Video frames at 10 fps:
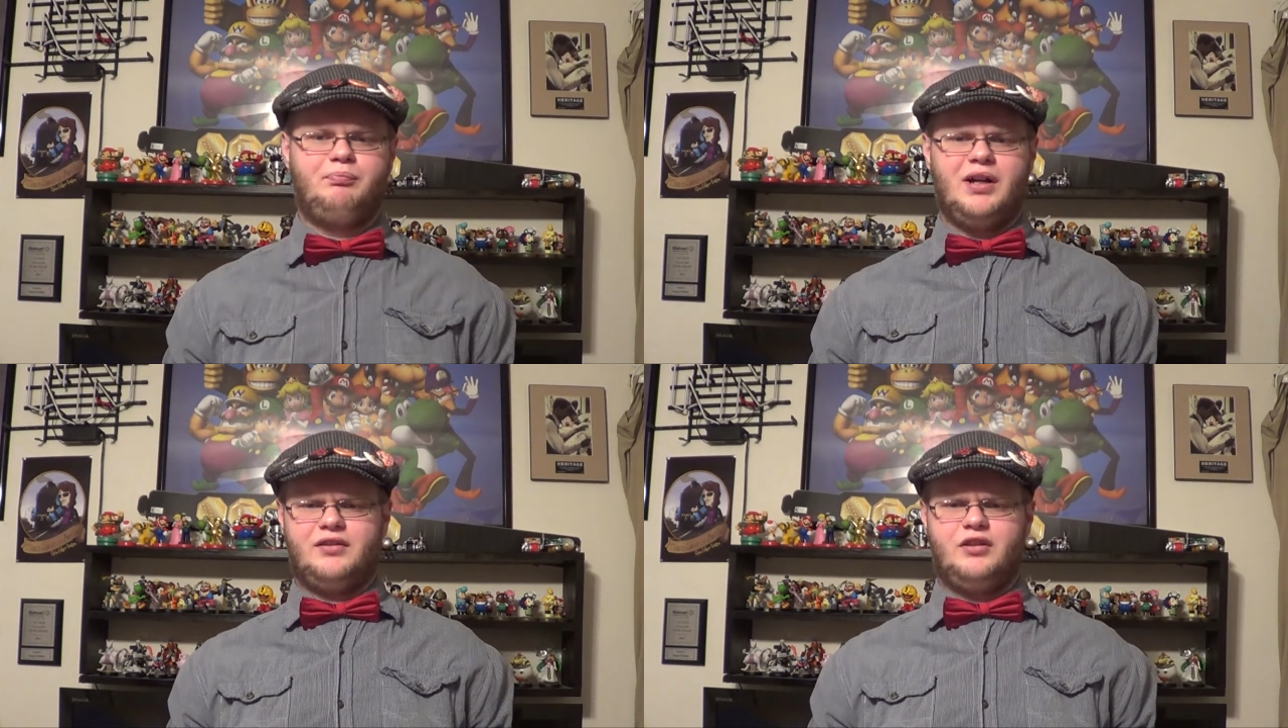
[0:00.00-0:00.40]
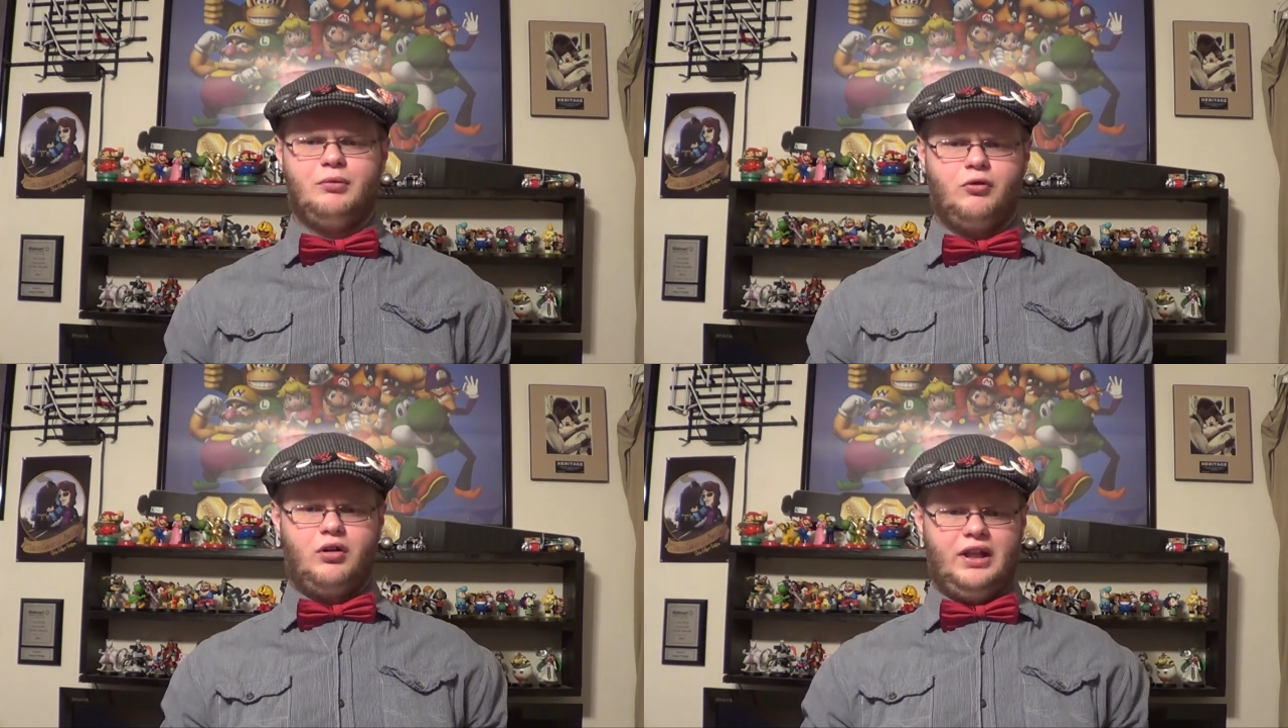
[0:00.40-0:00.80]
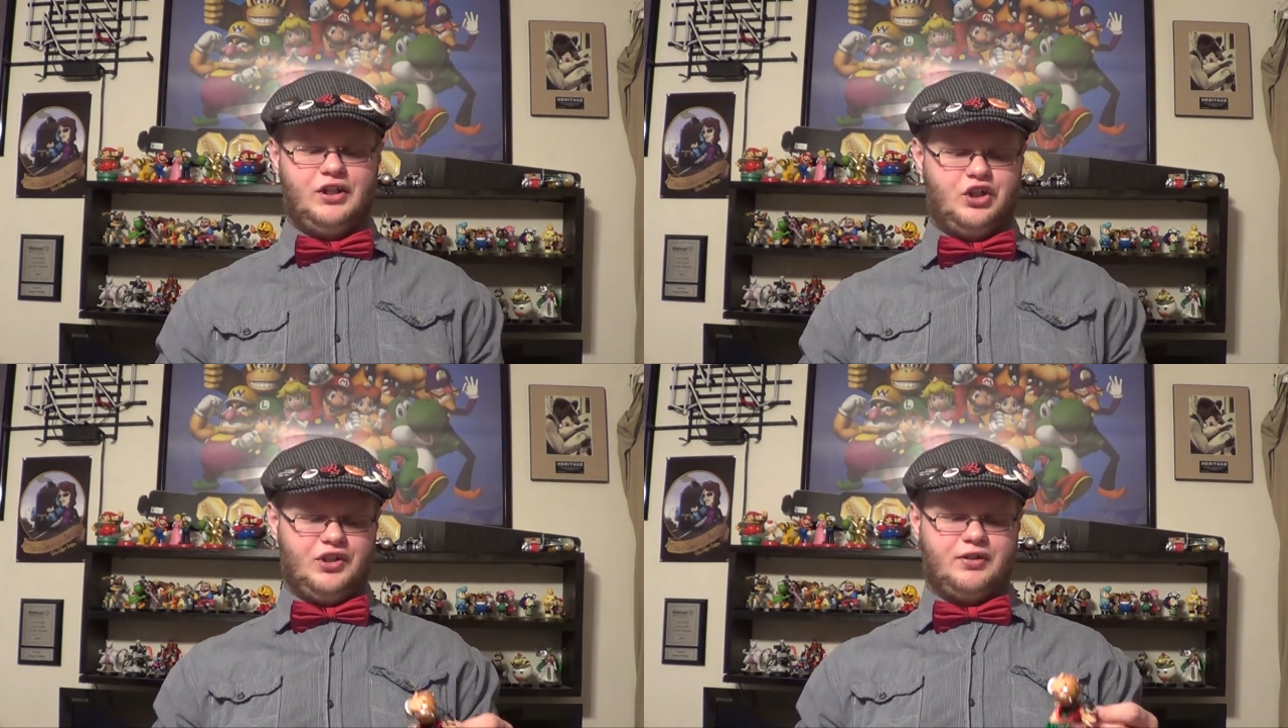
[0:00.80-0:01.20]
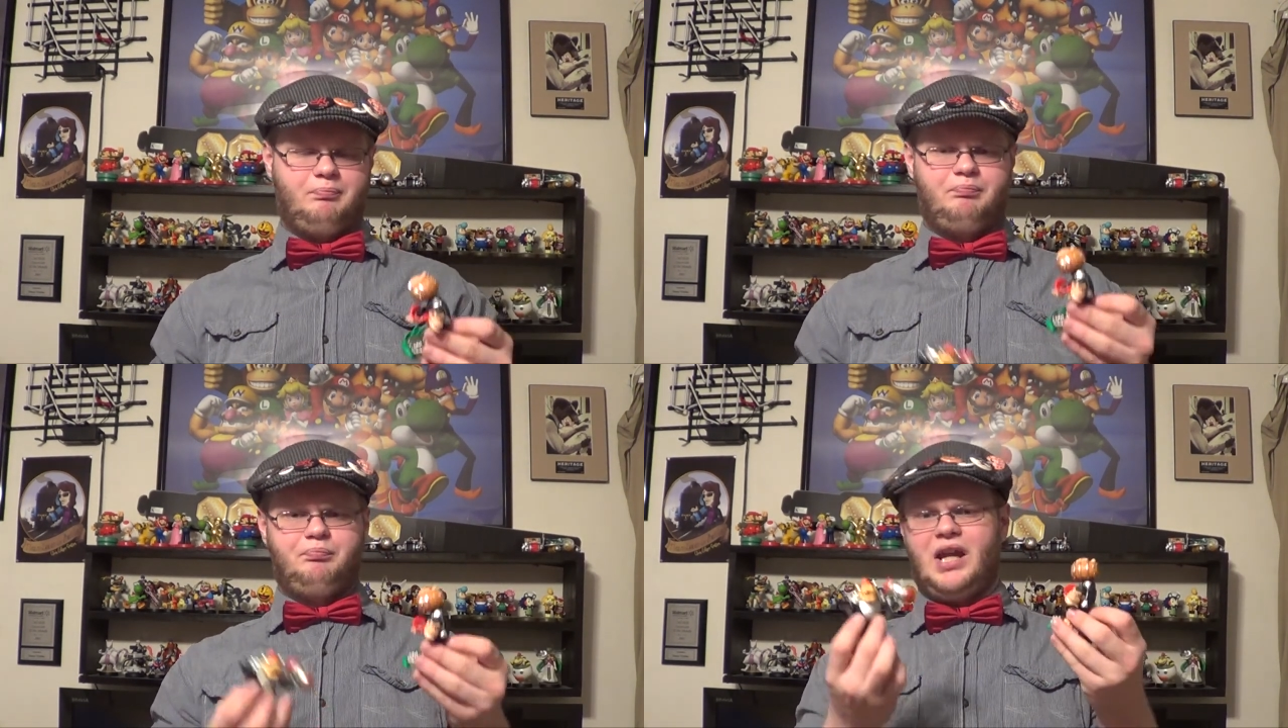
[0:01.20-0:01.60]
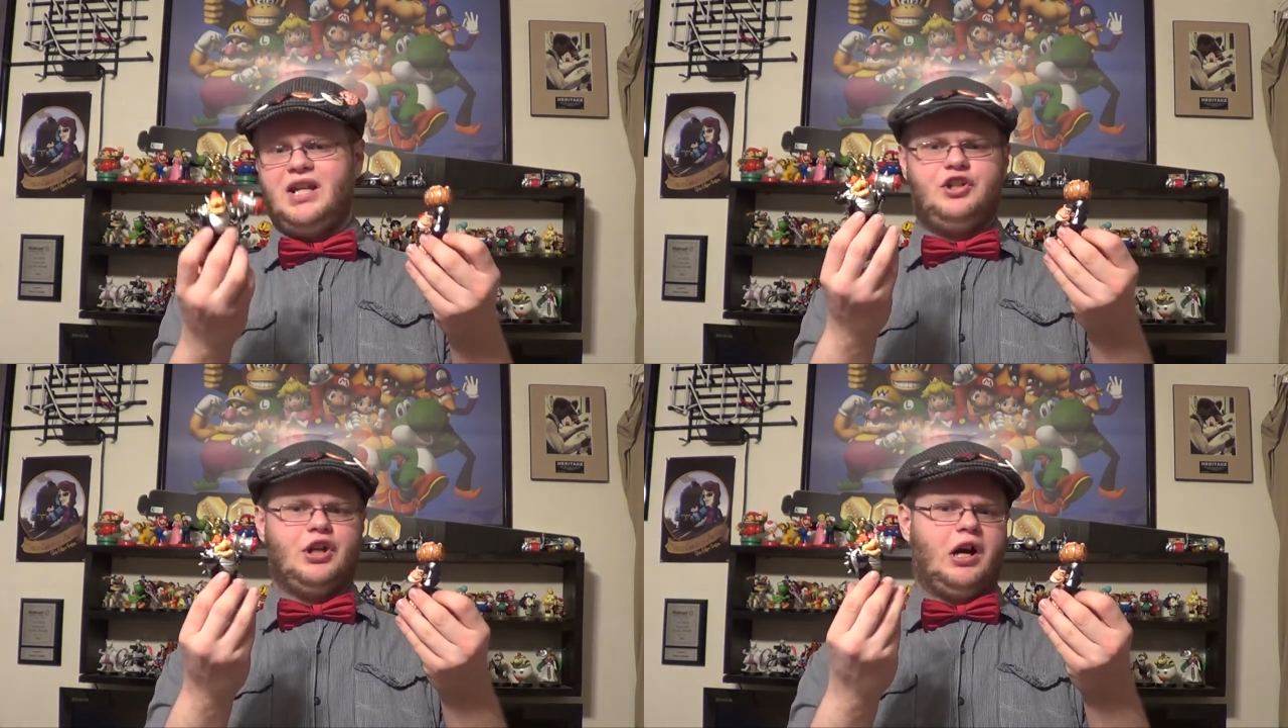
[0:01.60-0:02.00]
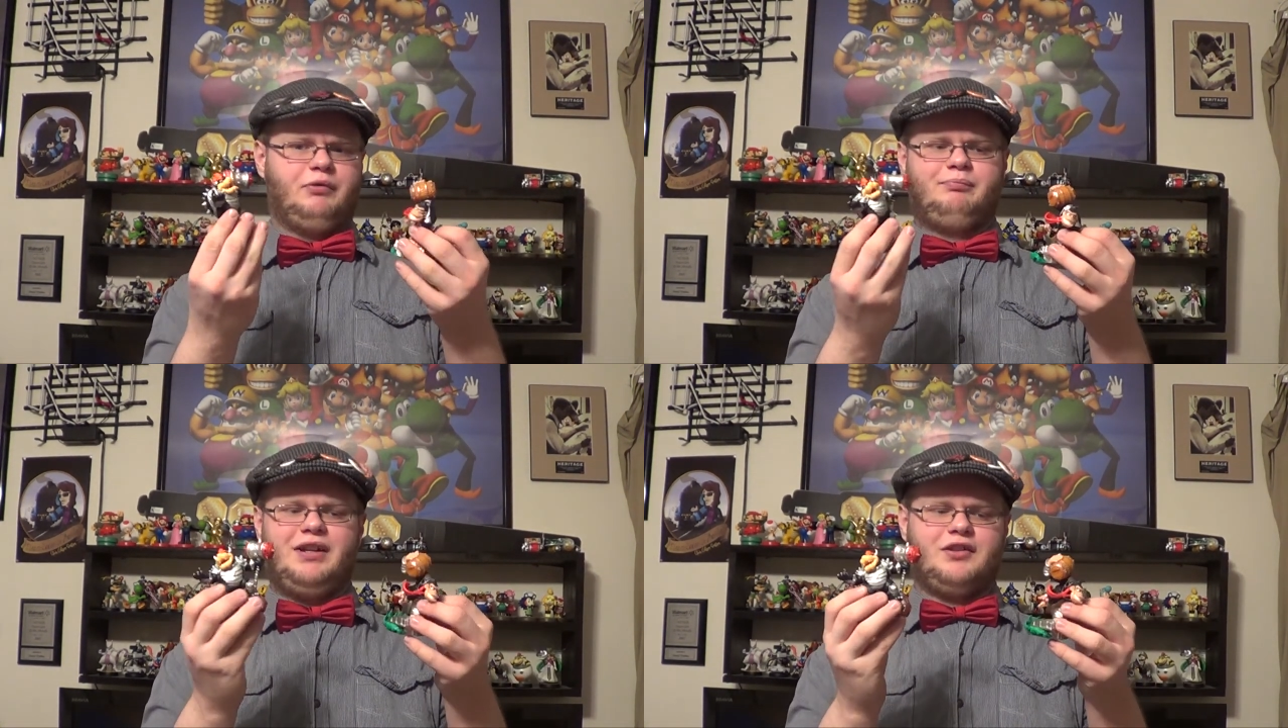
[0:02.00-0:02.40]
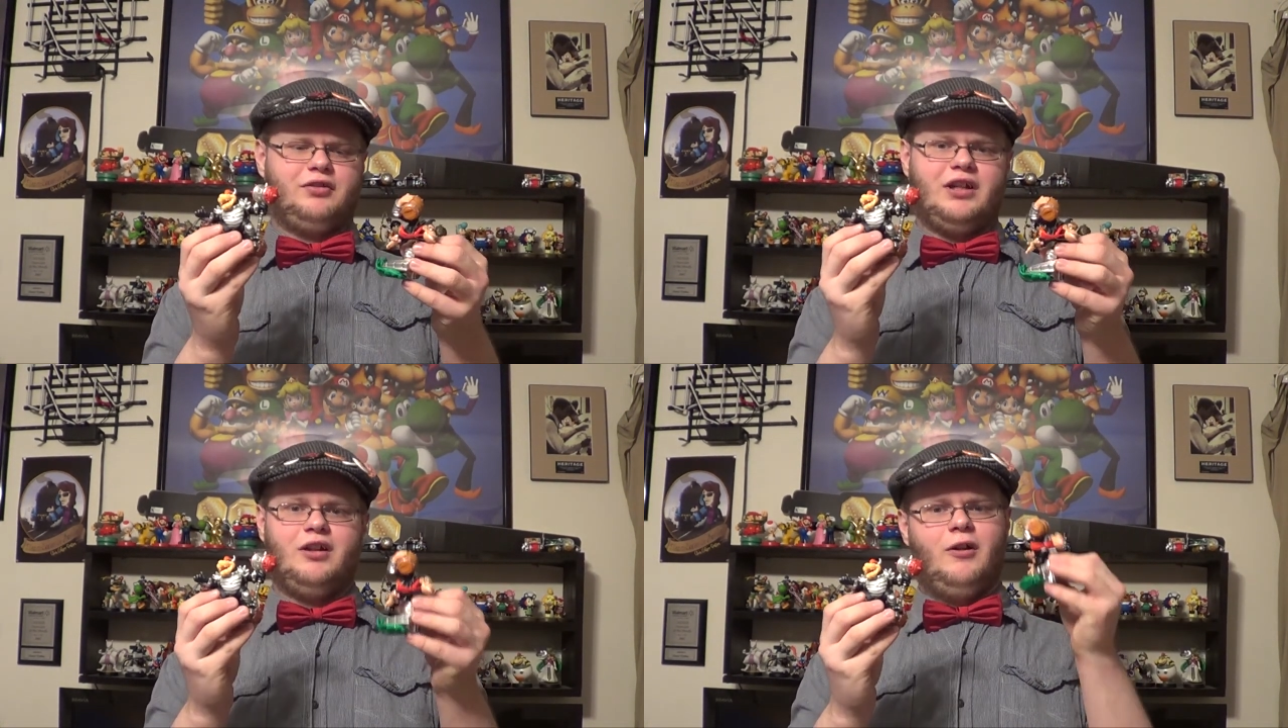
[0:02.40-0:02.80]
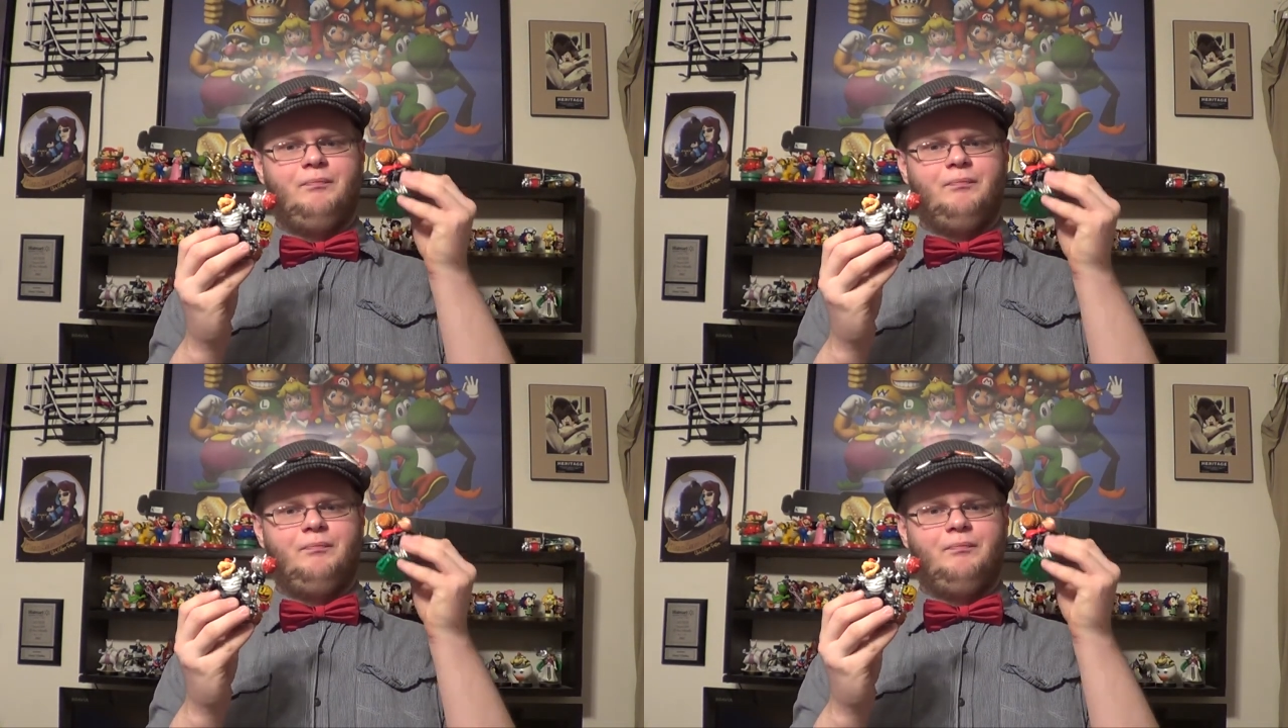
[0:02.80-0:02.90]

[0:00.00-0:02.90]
but they're more or less just paint jobs, basically.